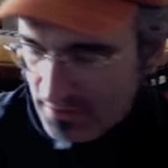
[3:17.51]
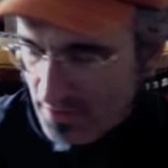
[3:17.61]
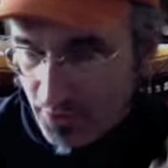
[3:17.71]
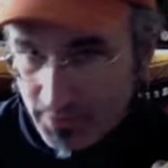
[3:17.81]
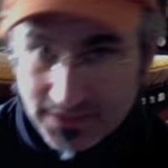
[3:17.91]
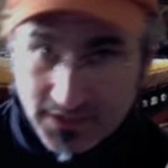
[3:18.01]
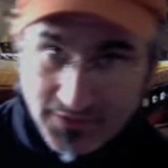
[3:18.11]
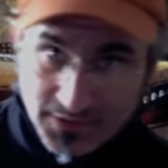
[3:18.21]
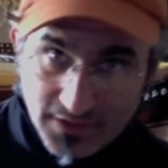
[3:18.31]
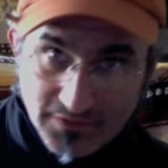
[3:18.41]
Always leave
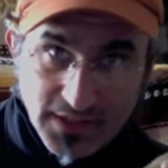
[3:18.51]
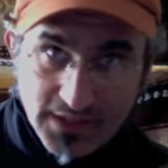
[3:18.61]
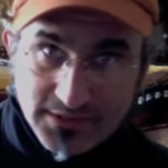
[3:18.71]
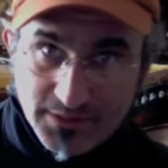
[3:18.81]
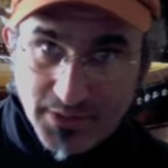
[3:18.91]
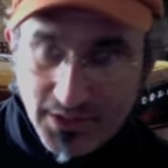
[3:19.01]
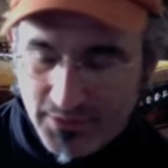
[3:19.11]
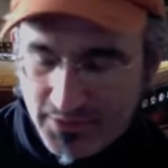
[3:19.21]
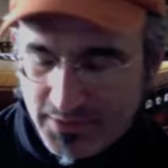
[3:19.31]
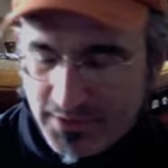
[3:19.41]
yourself lots to play
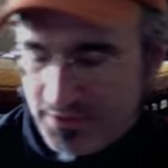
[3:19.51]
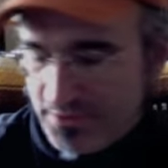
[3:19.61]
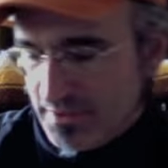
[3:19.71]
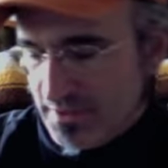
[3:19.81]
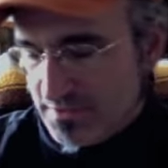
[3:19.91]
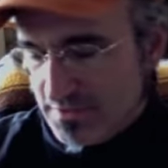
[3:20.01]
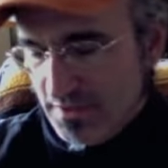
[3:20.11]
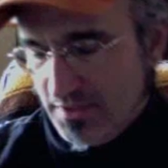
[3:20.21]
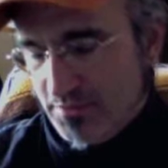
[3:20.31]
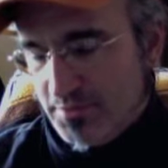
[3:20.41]
with when you're doing this.
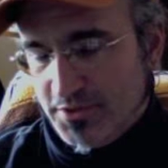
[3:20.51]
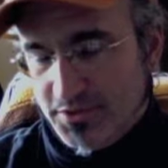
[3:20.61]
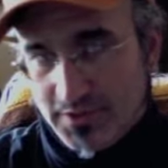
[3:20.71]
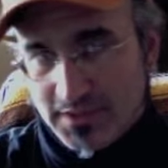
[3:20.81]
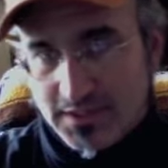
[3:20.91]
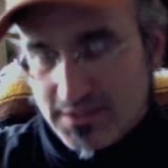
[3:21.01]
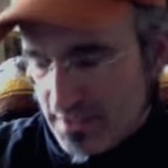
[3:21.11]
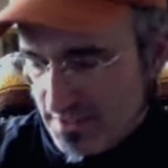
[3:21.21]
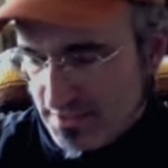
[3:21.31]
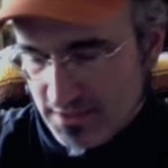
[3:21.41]
When you're doing things
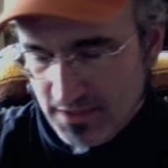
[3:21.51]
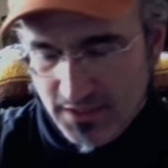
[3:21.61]
like this.